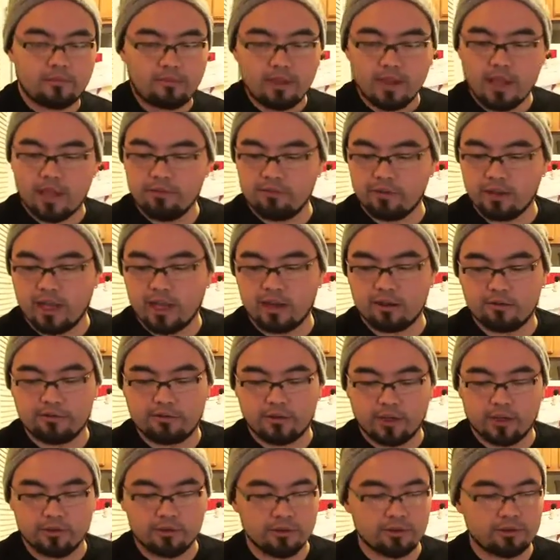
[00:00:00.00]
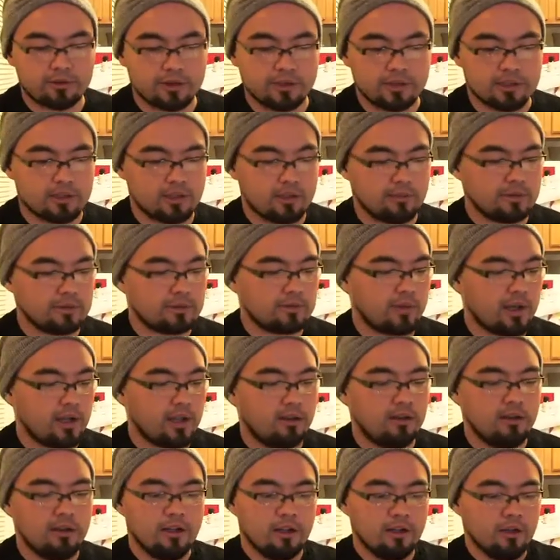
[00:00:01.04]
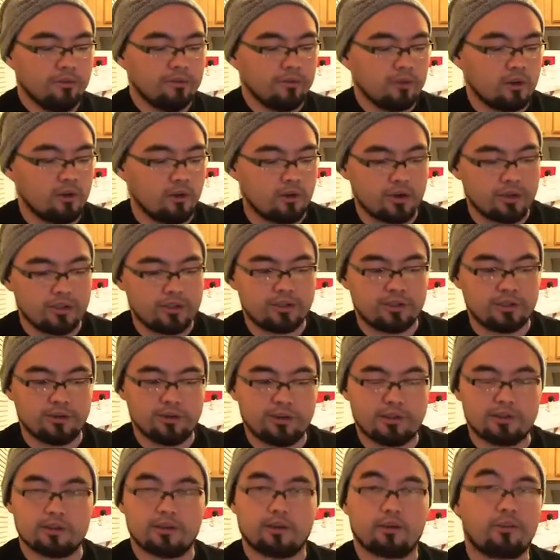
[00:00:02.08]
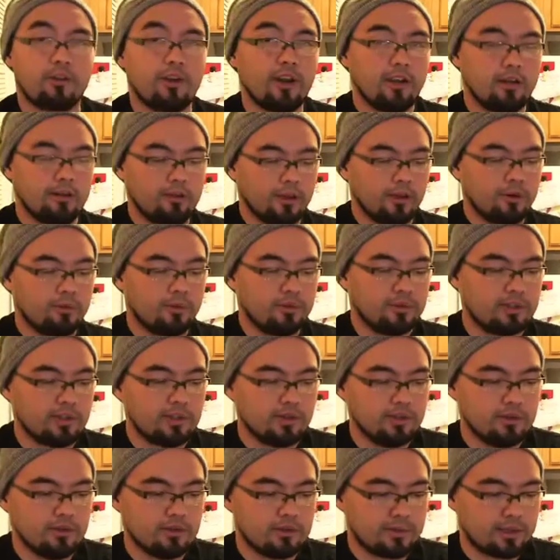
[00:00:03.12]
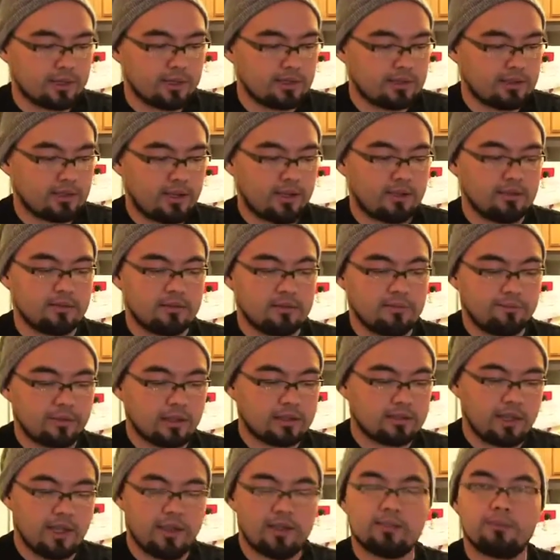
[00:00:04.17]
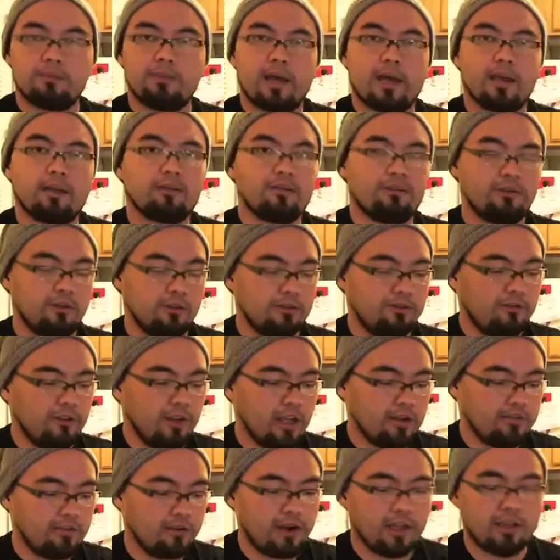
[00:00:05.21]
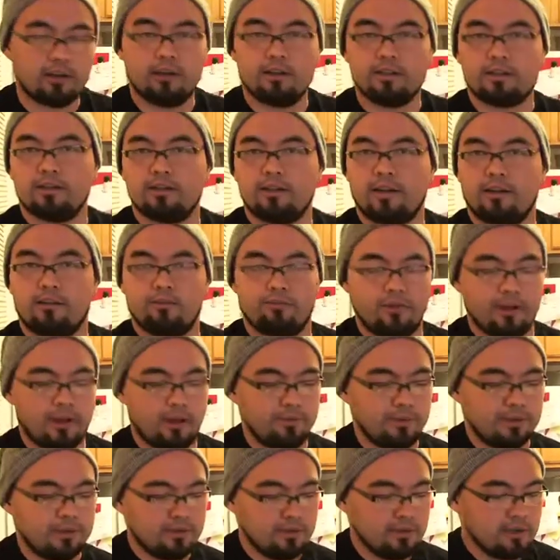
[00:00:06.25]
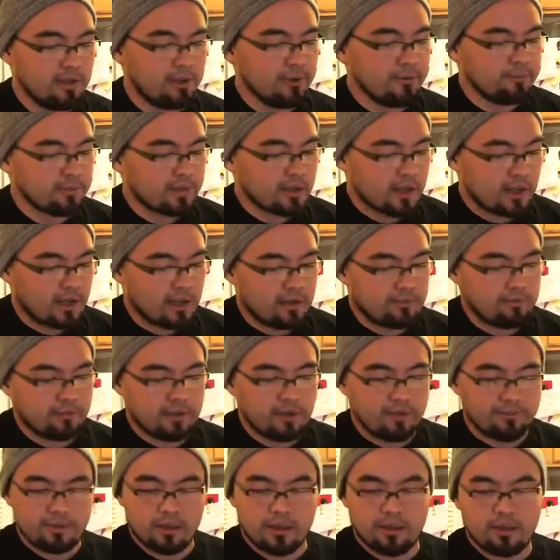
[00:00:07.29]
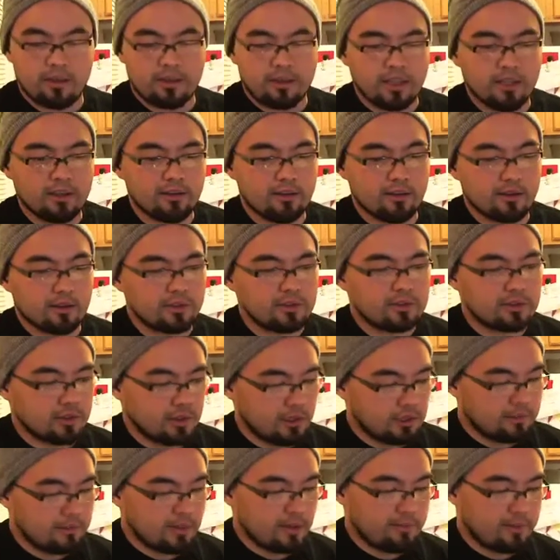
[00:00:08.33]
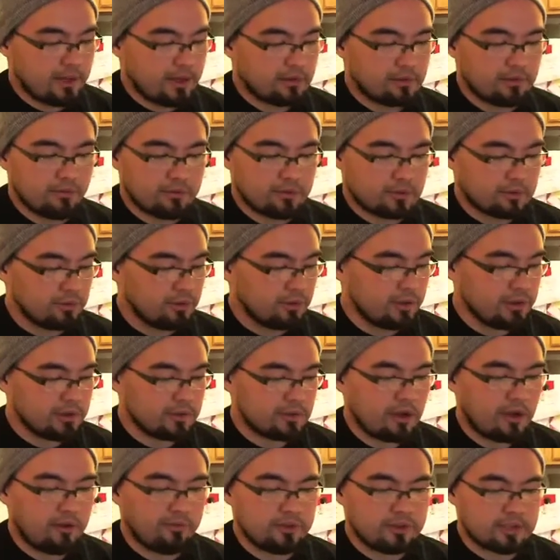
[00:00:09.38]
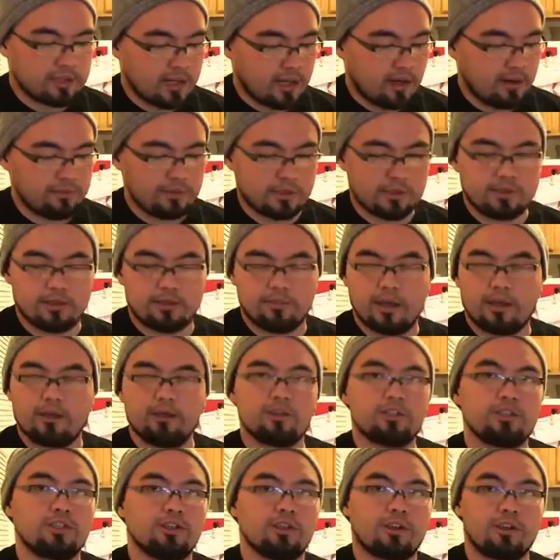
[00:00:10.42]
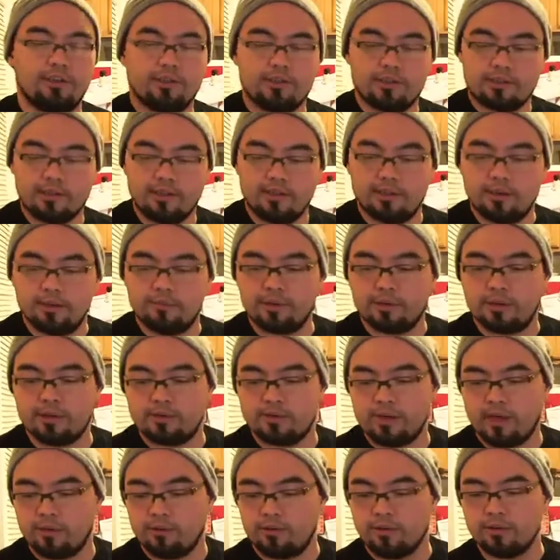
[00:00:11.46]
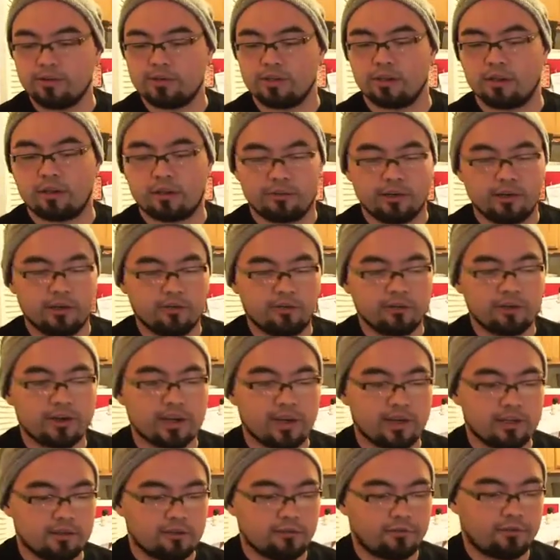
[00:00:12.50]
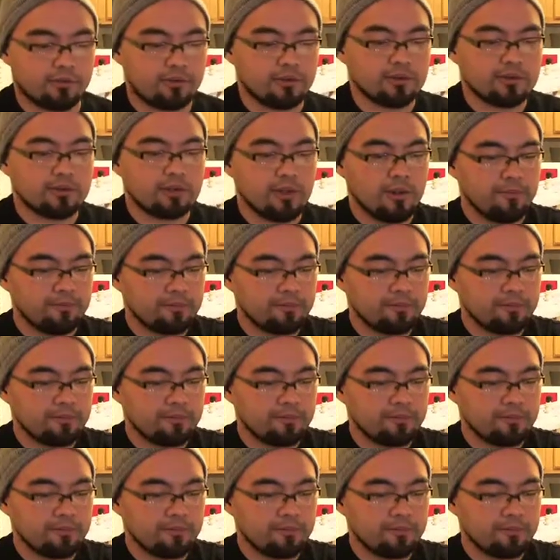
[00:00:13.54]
have a lot of nutrients in them as well. Orange juice is a great liquid to use because it's packed full of flavor and also a lot of vitamins. The thing that concerns me about smoothies oftentimes is the amount of sugar that's in it, because now we're using 3 different kinds of fruits,